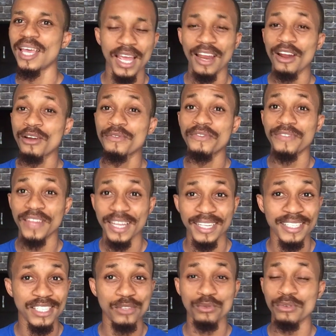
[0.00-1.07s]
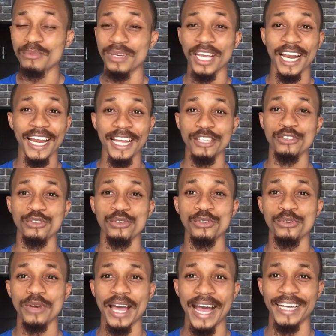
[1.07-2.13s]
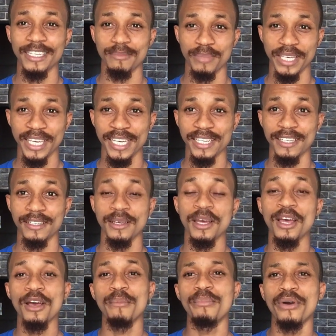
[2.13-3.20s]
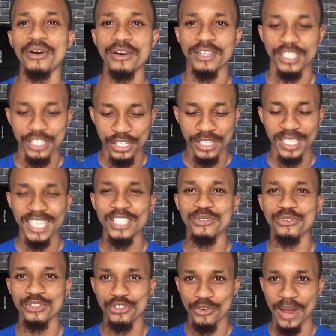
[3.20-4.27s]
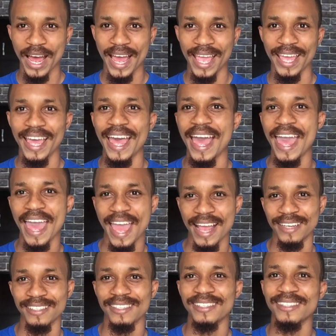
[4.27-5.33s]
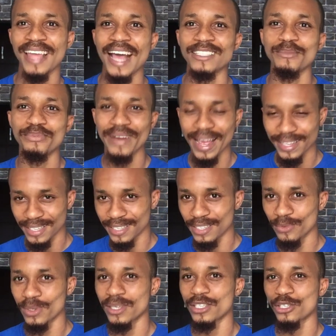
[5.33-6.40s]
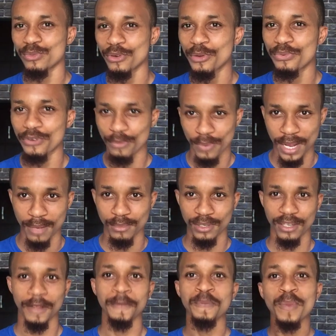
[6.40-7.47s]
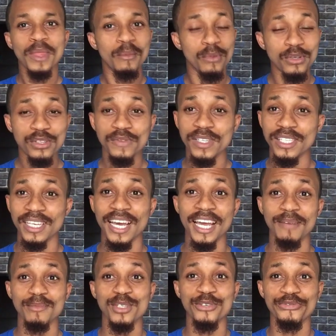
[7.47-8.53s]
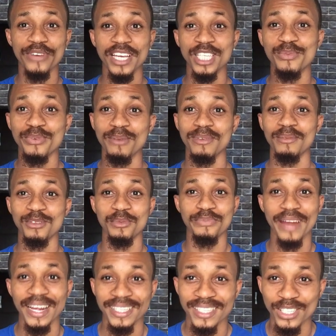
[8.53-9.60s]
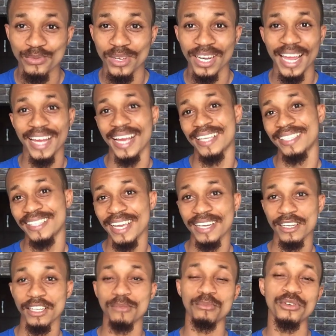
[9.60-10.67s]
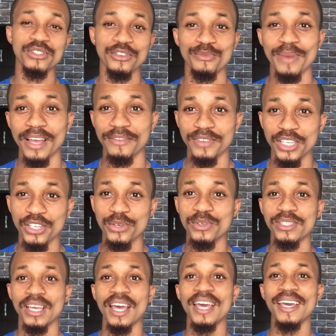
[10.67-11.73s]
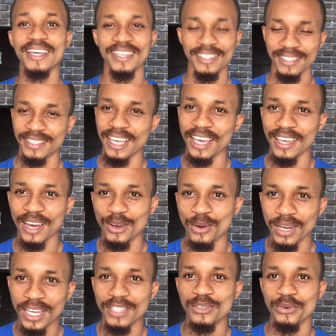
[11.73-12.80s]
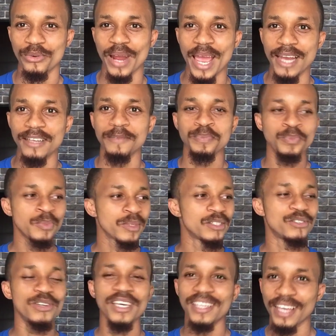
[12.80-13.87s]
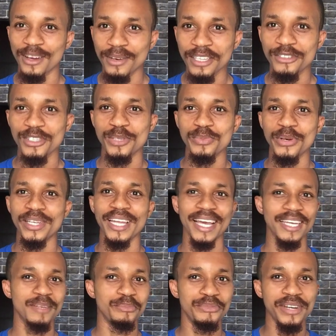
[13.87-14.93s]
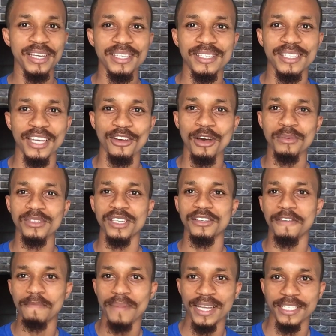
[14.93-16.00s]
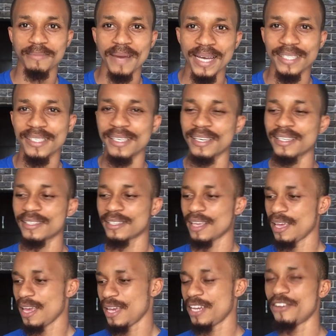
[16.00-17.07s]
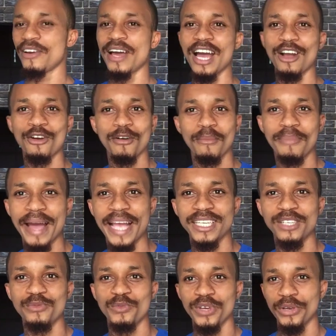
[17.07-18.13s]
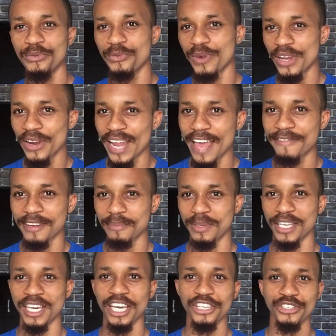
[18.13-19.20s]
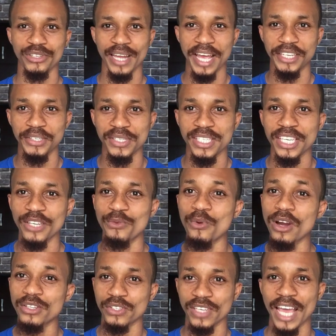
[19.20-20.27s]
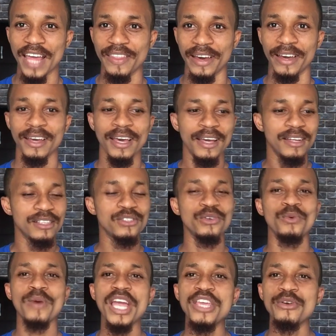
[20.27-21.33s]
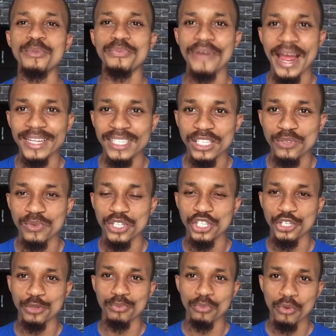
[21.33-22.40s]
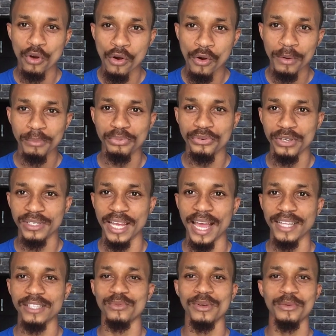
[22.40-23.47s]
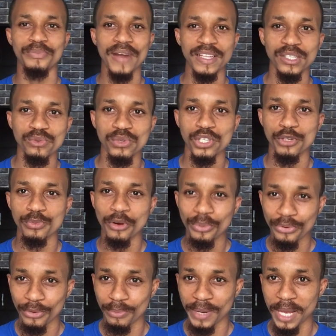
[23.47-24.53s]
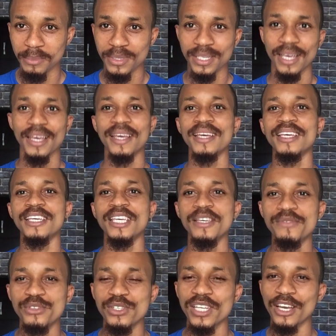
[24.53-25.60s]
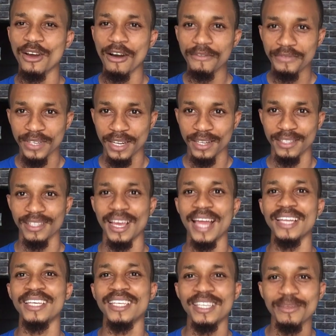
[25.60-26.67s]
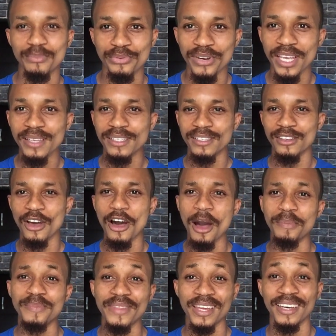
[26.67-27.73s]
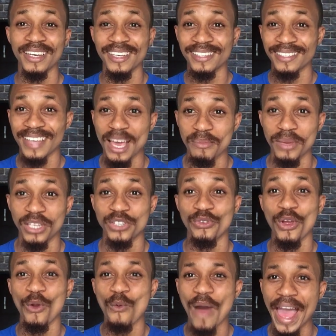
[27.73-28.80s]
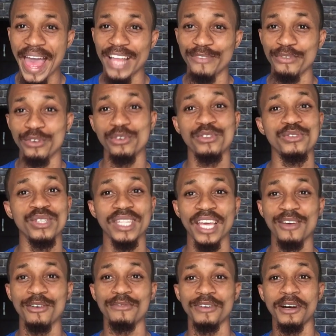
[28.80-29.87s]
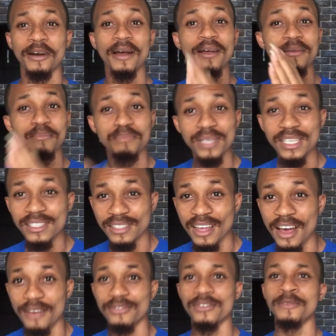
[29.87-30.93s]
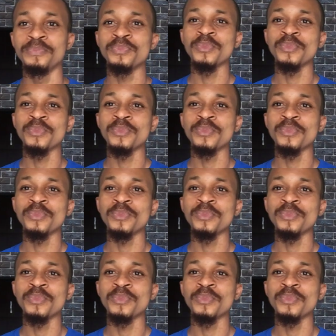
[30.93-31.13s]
A lot of things won't be clear to you at the beginning, but you need to try and start practicing with the small problems. Most of the time, the first problem to practice with, like I said in most of my videos, it's a calculator, right? So a calculator is more like brings the concept of mathematics you know, and combining with real life application and you see it work together. So when you practice with small projects, when you practice with small problems, it gives you the confidence and it brings up the excitement required for you to take over big stuff.